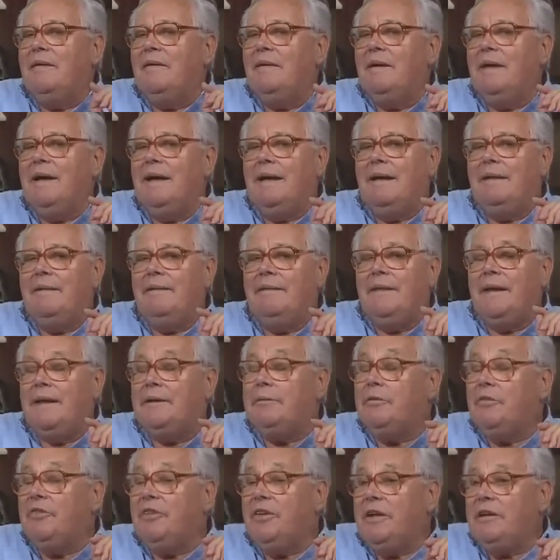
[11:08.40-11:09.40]
And that
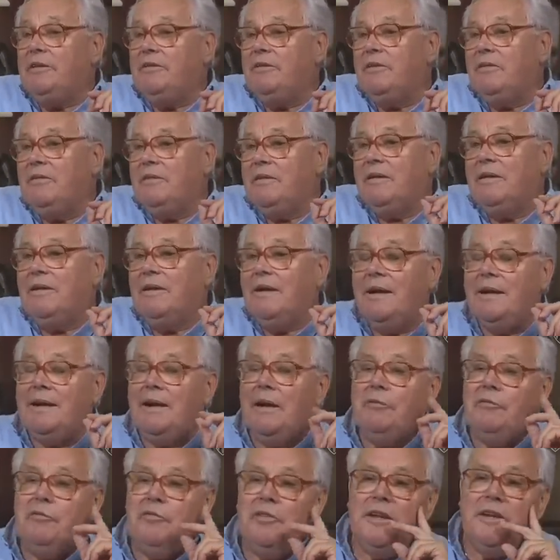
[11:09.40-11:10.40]
was it. And
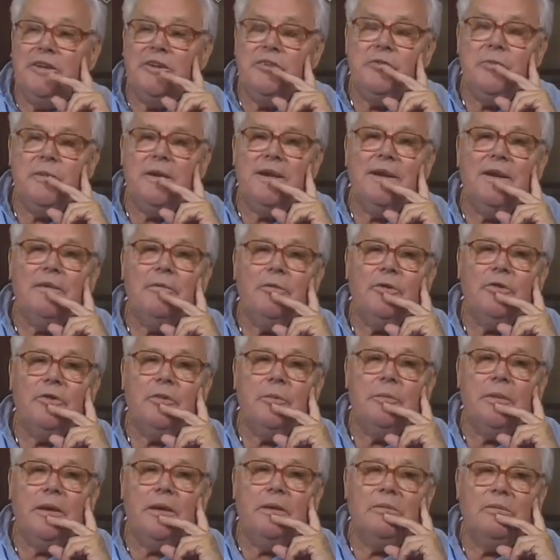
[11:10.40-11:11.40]
I finished when I was
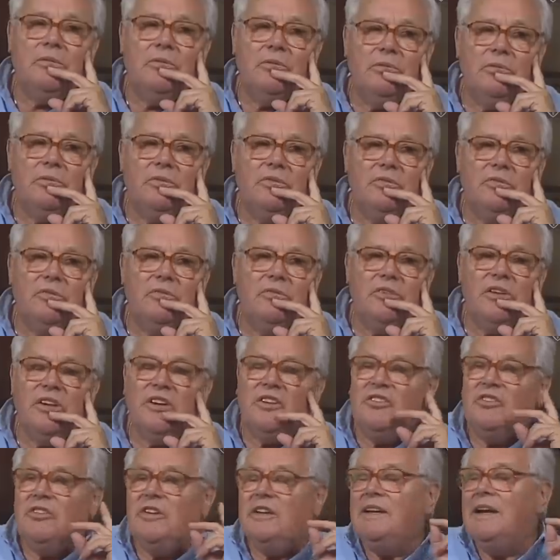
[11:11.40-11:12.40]
about
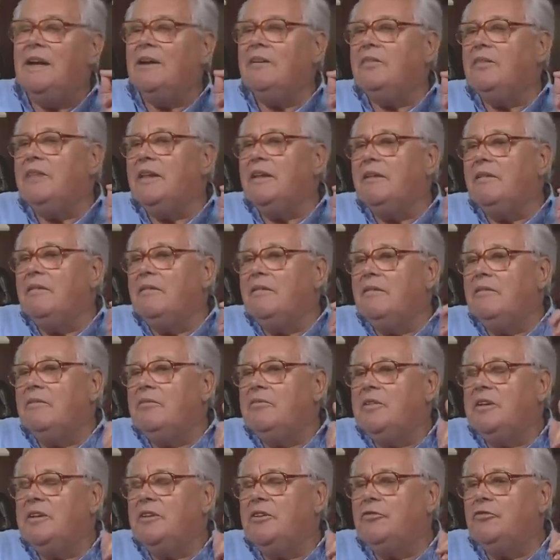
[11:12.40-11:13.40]
16, I think,
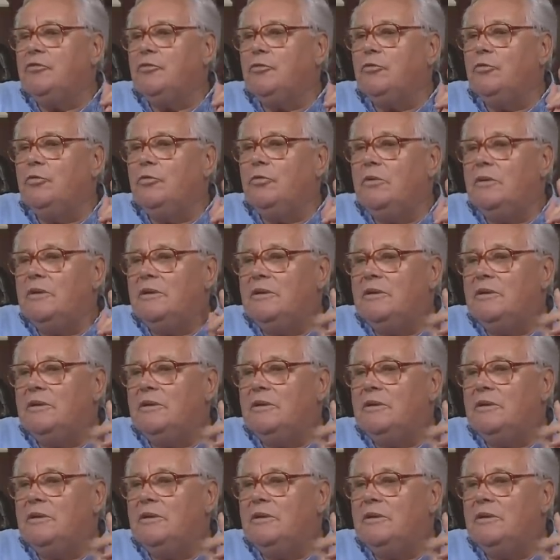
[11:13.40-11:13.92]
finished school.